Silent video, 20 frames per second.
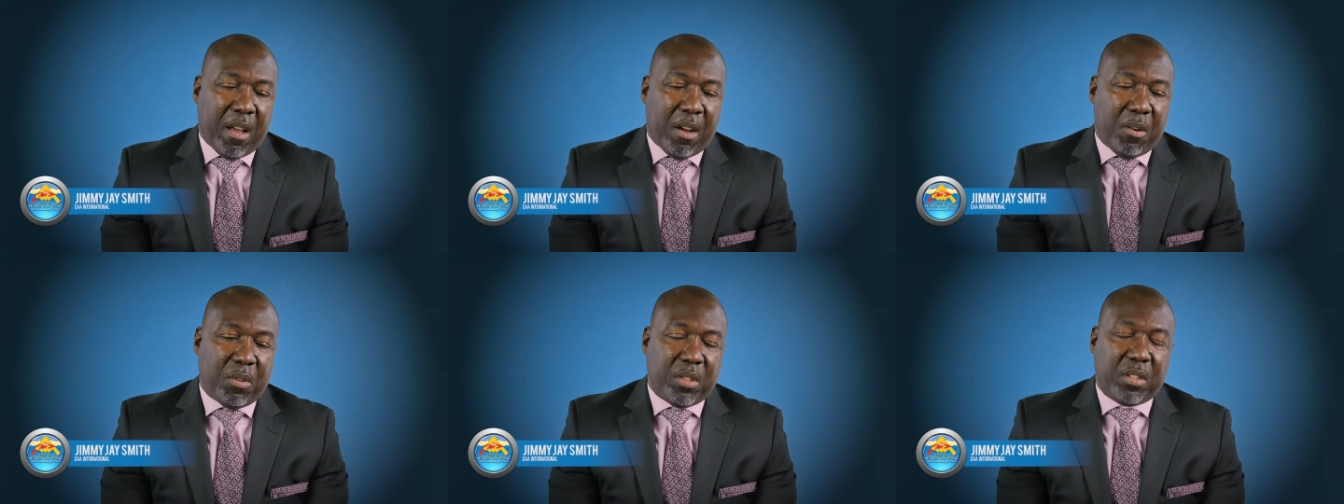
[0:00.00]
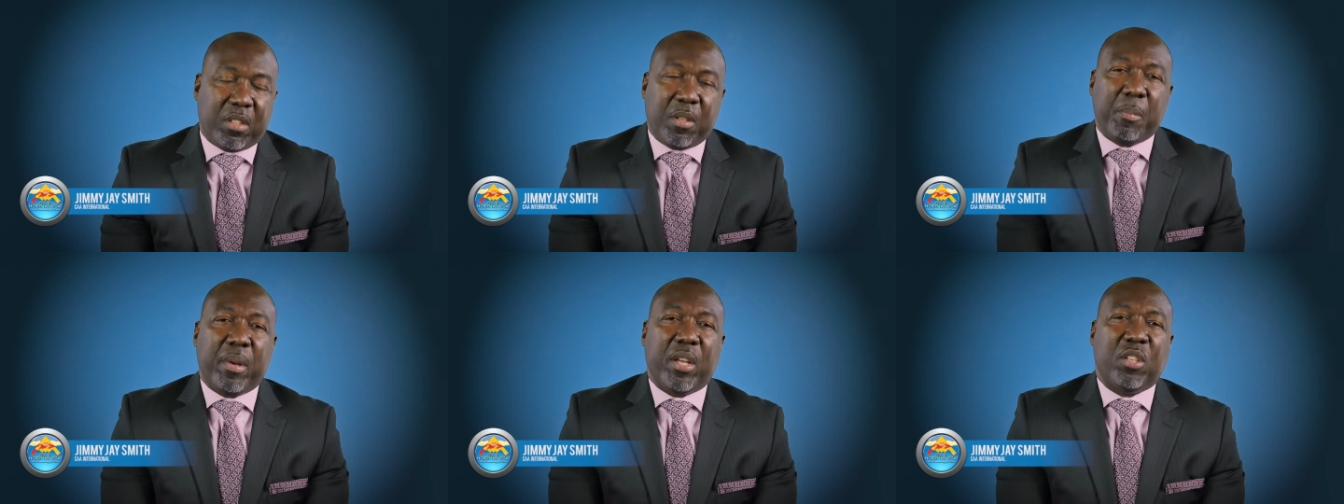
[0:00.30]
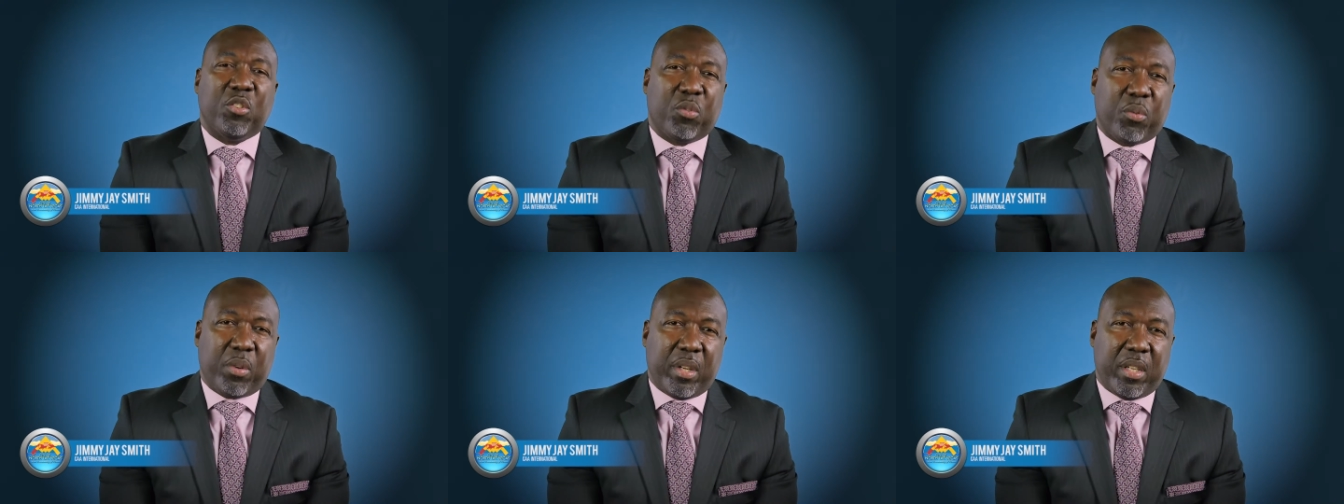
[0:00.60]
with some
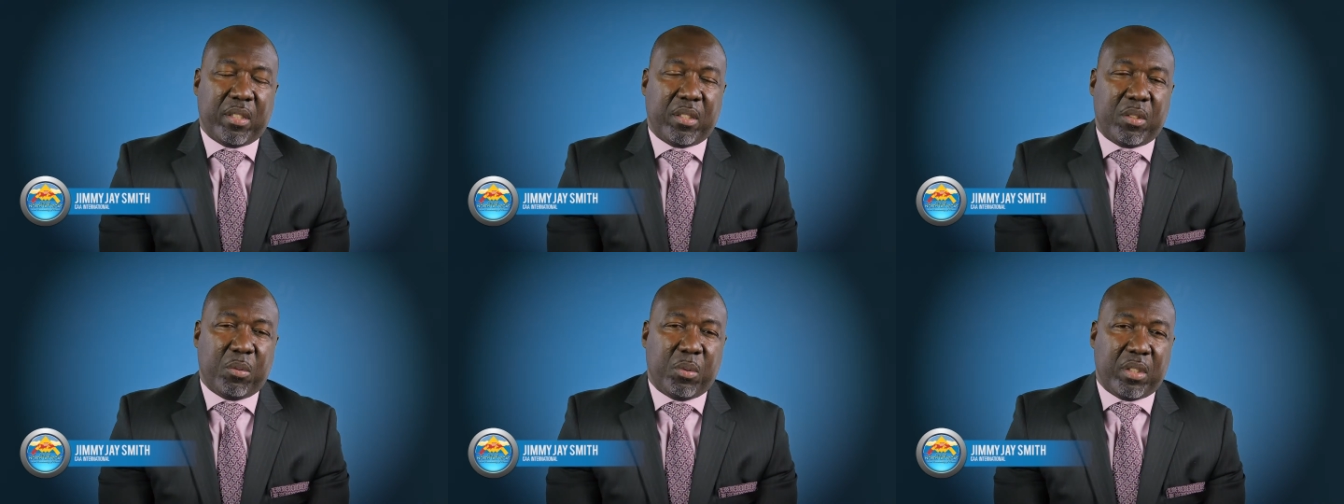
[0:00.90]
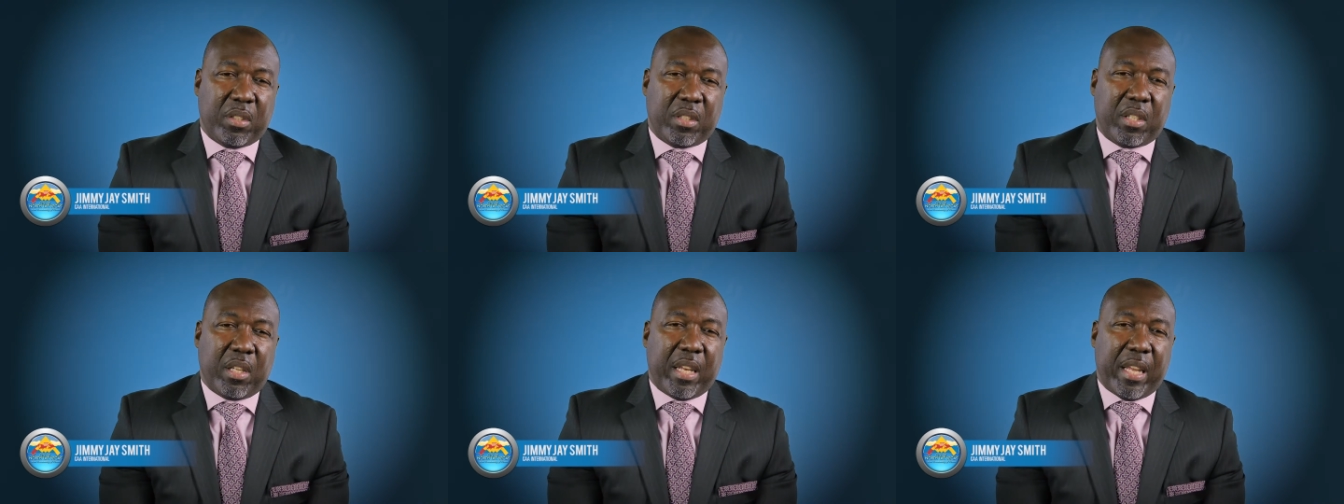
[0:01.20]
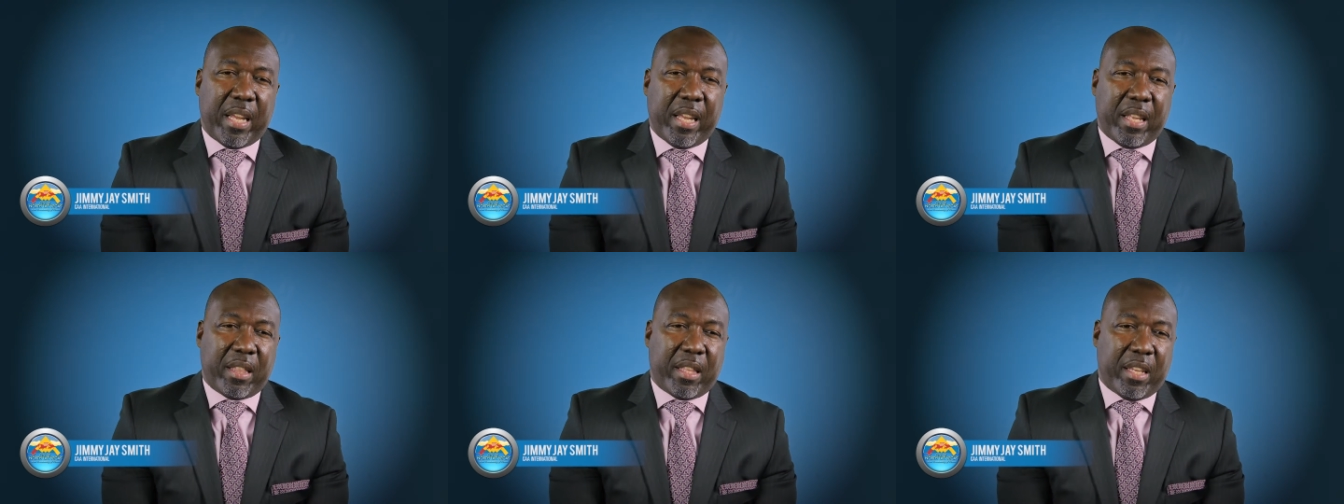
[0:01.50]
injuries, which
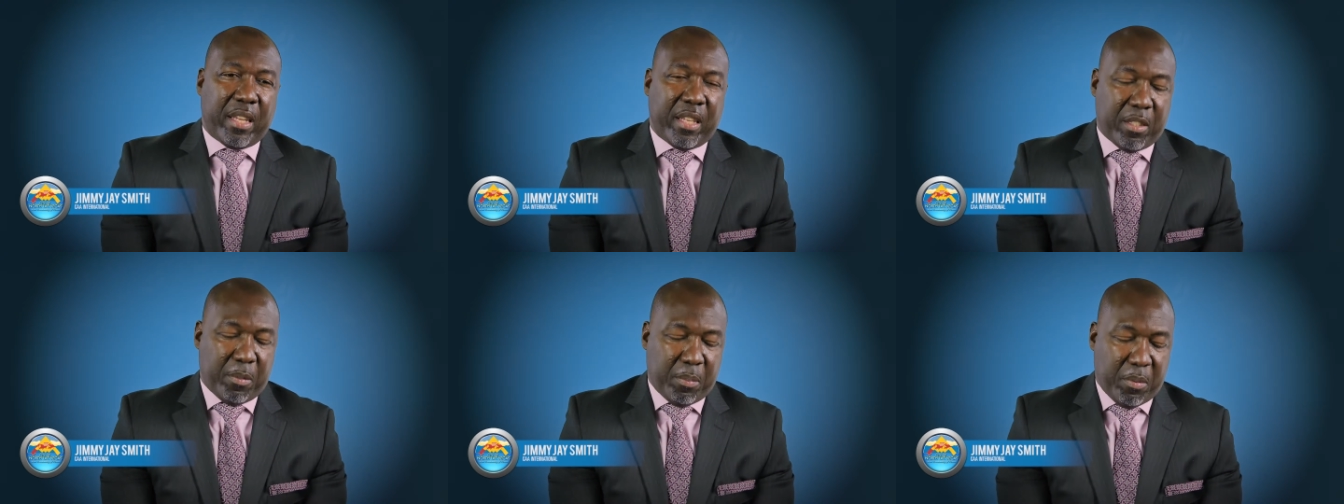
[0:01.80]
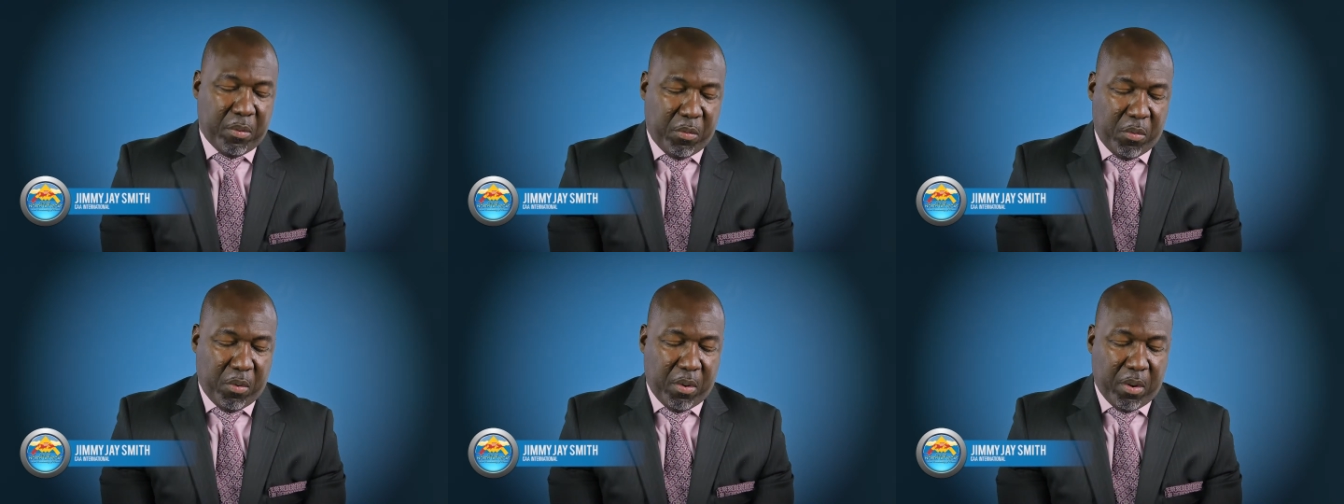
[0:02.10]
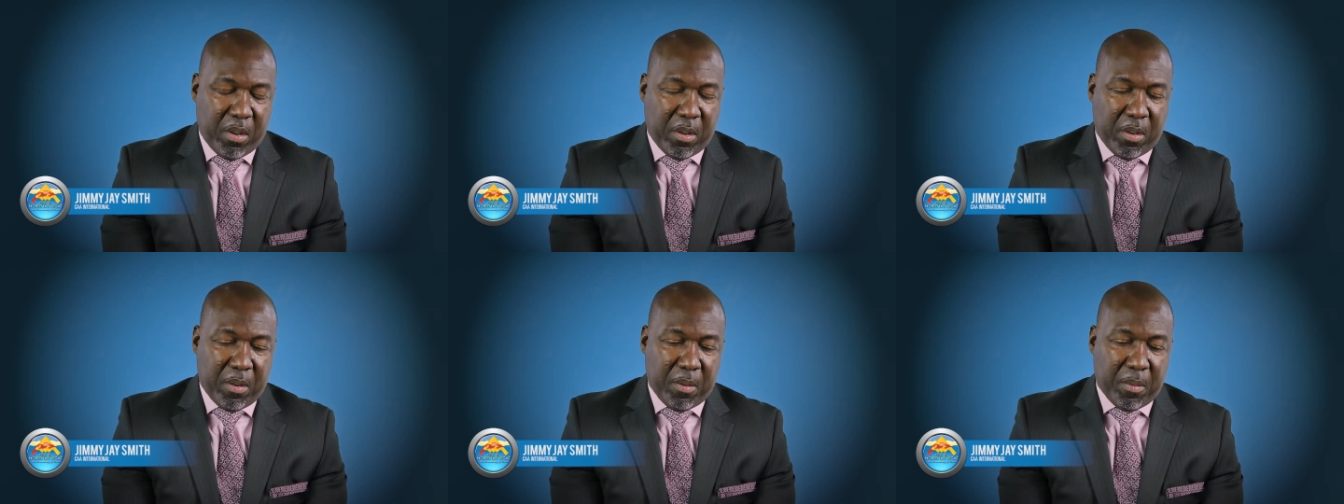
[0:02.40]
delayed things before
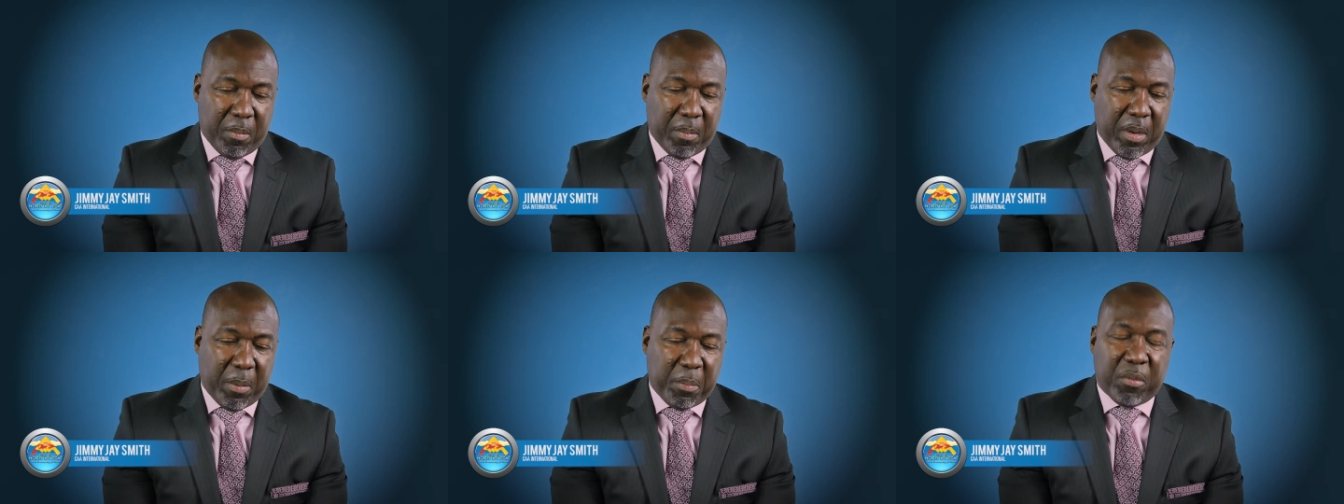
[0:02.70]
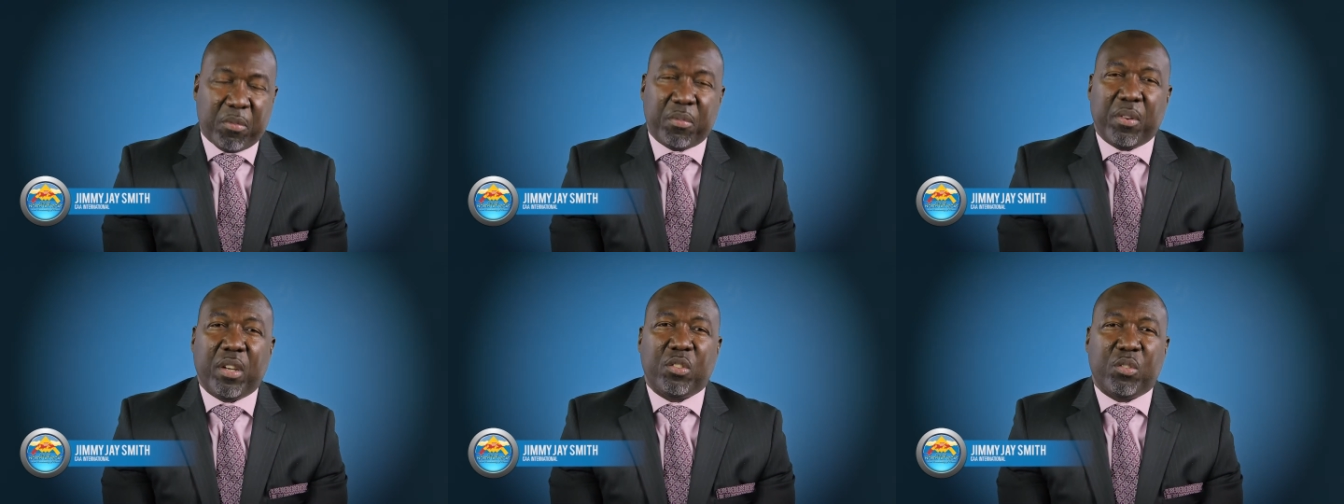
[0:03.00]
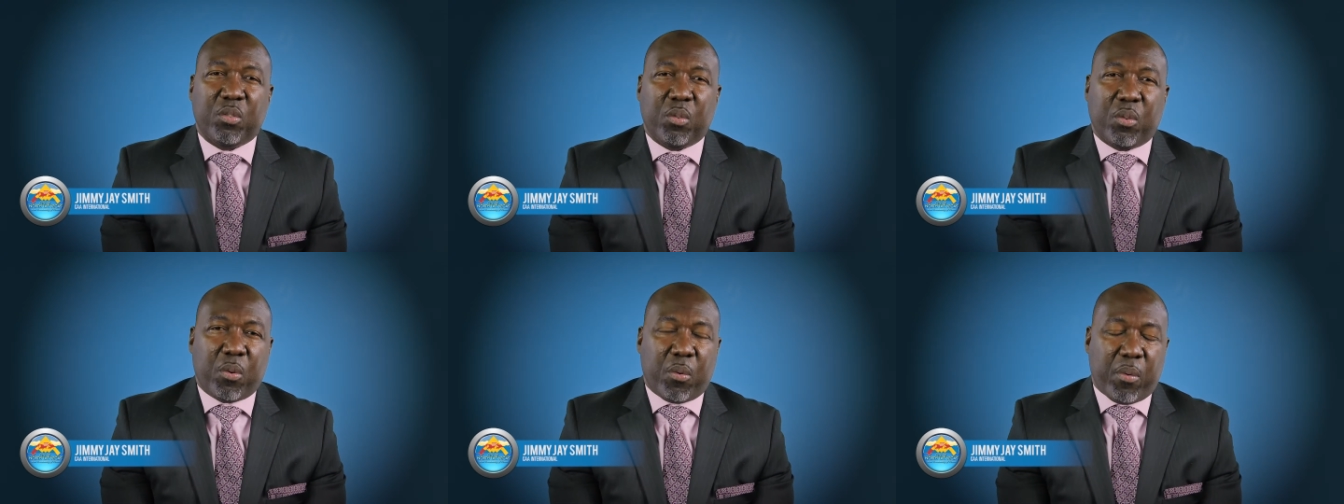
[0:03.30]
my
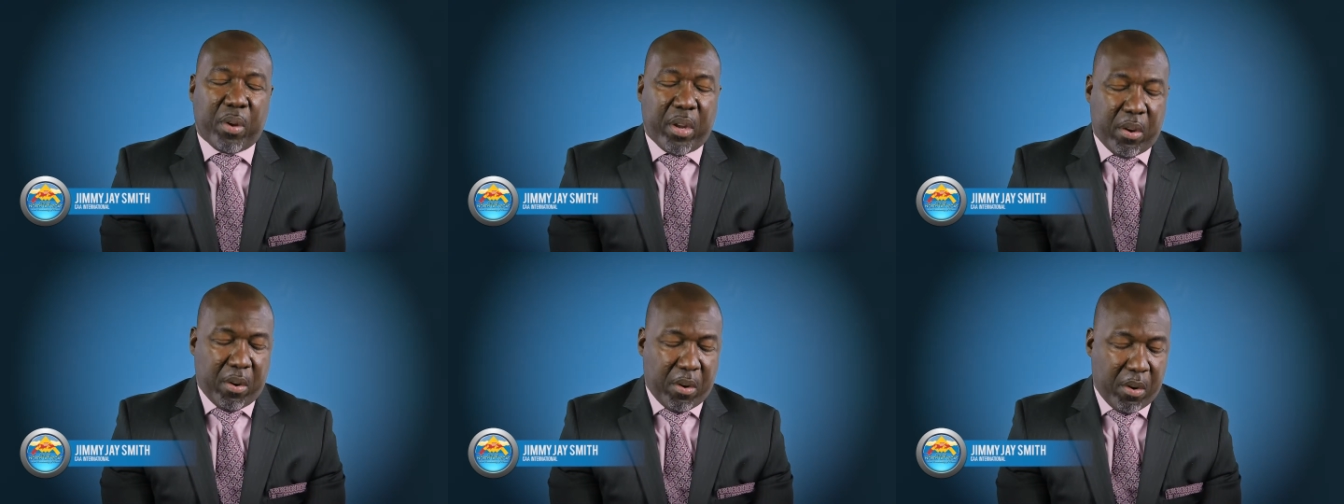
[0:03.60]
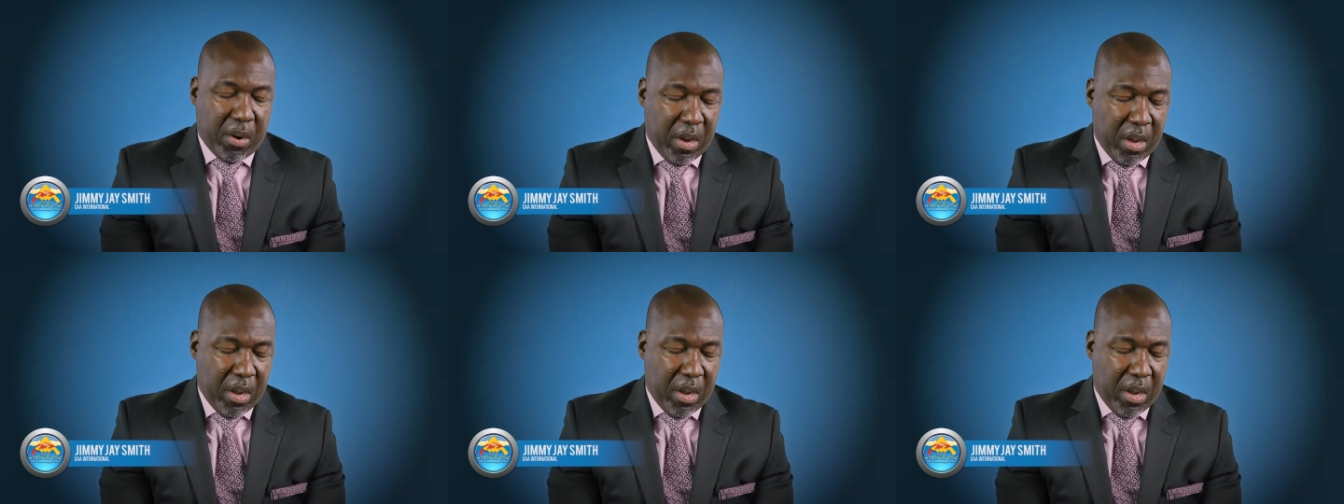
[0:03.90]
professional career,